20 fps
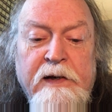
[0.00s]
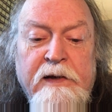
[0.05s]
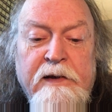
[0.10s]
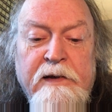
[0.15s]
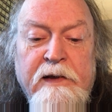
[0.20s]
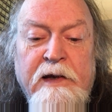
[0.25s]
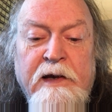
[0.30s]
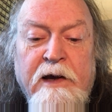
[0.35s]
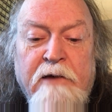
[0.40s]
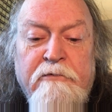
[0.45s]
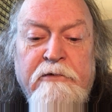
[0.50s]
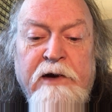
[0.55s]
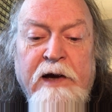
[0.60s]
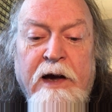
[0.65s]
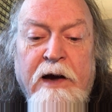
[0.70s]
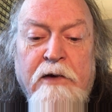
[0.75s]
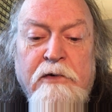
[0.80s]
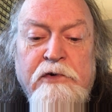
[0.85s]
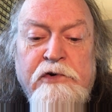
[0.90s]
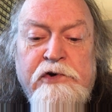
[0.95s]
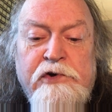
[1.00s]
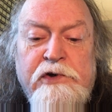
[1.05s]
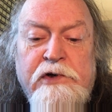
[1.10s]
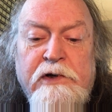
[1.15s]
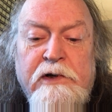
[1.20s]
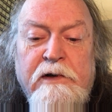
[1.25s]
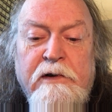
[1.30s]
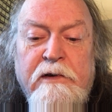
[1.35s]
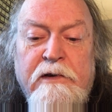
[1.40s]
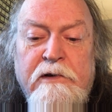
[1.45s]
They have gouged
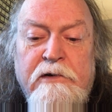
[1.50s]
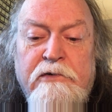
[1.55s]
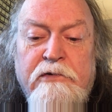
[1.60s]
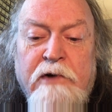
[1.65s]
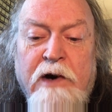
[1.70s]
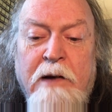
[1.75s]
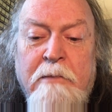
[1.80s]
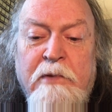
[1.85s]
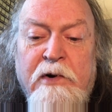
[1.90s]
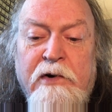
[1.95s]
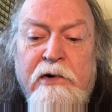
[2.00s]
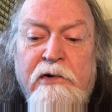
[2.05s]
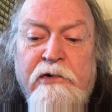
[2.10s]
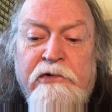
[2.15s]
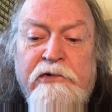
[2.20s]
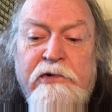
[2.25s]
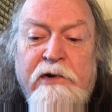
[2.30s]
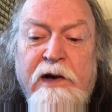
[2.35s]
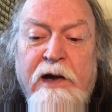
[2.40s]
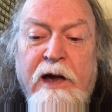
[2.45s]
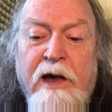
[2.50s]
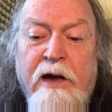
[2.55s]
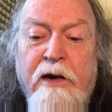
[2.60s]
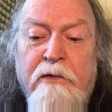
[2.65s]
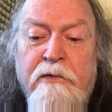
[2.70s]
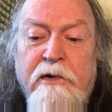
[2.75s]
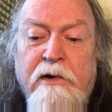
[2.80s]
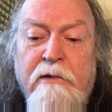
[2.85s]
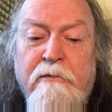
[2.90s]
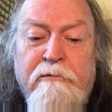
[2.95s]
the drummers
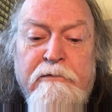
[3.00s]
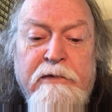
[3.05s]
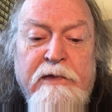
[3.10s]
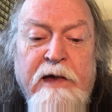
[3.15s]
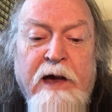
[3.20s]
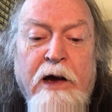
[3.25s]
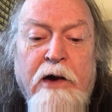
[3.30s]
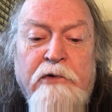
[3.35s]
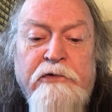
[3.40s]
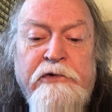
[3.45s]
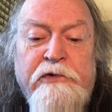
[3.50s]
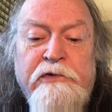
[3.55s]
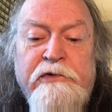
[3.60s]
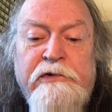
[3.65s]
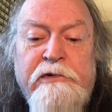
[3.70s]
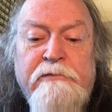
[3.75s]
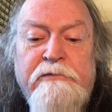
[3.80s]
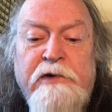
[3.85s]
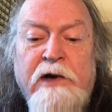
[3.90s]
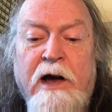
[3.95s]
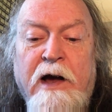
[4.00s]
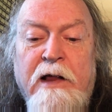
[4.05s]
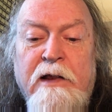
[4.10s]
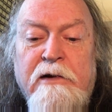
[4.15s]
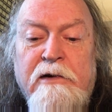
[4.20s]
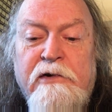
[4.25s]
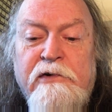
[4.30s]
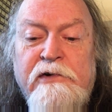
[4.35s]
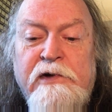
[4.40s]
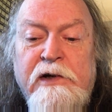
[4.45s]
out of thousands of
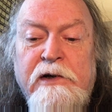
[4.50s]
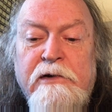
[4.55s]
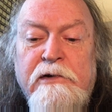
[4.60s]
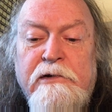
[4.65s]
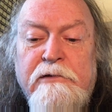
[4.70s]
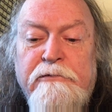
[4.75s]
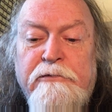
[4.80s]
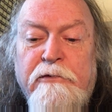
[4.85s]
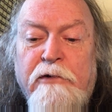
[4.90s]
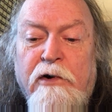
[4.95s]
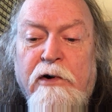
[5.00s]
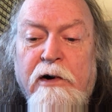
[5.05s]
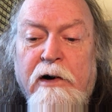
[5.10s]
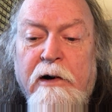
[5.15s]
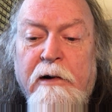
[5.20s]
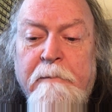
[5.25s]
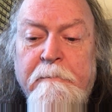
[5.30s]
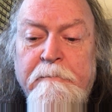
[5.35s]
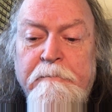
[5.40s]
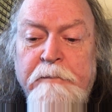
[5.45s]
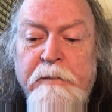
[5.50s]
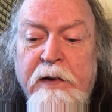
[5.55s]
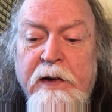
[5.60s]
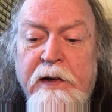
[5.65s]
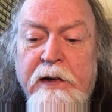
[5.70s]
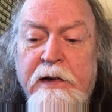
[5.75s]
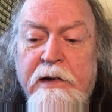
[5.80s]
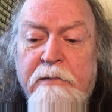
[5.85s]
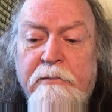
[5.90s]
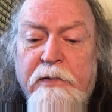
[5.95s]
dollars heretofore,
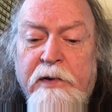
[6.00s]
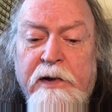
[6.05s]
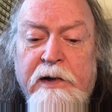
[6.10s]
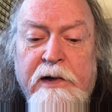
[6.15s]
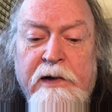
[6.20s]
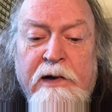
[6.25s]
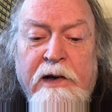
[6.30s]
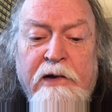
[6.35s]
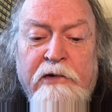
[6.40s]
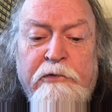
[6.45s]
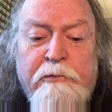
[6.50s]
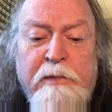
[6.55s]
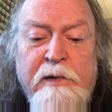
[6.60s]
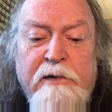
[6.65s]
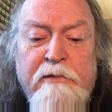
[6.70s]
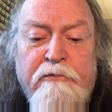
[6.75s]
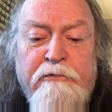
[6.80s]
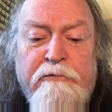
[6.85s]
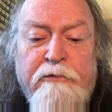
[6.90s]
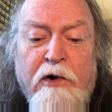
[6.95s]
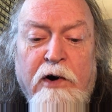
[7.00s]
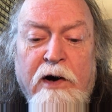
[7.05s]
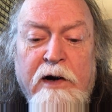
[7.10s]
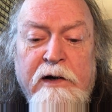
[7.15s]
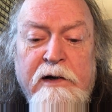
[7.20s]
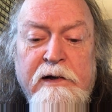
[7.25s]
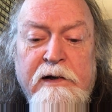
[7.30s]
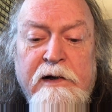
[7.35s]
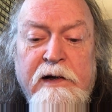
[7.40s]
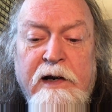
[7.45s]
but it has been
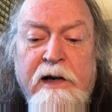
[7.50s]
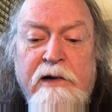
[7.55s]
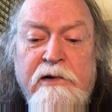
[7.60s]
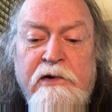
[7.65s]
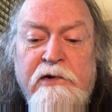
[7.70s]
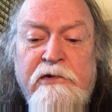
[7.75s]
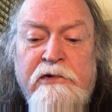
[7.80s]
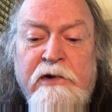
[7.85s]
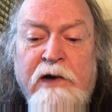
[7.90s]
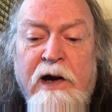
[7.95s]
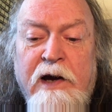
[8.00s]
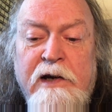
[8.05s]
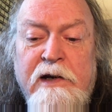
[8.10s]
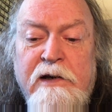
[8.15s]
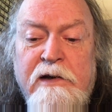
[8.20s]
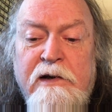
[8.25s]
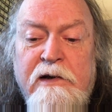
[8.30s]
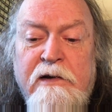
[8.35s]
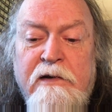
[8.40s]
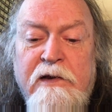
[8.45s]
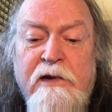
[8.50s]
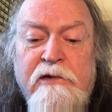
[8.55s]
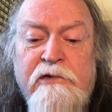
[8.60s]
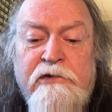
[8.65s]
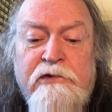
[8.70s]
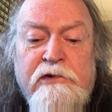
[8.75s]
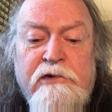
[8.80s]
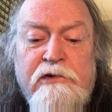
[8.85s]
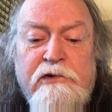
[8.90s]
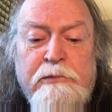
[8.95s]
fought and decided
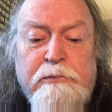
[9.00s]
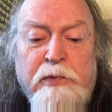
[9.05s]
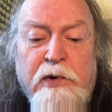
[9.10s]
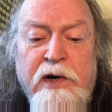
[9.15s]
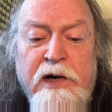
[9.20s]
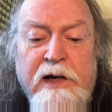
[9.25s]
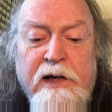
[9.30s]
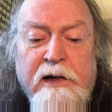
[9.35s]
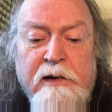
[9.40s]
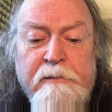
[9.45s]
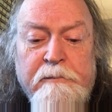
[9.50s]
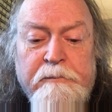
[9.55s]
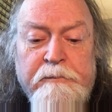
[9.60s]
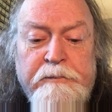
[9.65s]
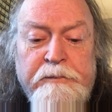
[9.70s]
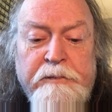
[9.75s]
this spring.